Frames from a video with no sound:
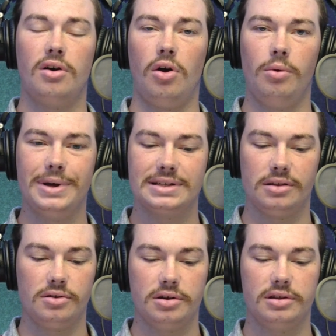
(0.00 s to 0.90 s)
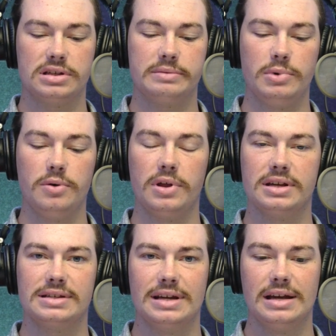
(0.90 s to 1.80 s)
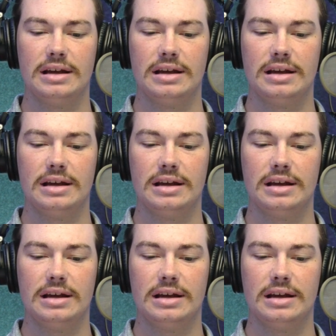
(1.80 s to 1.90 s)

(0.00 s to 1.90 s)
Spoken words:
always look the smoothest.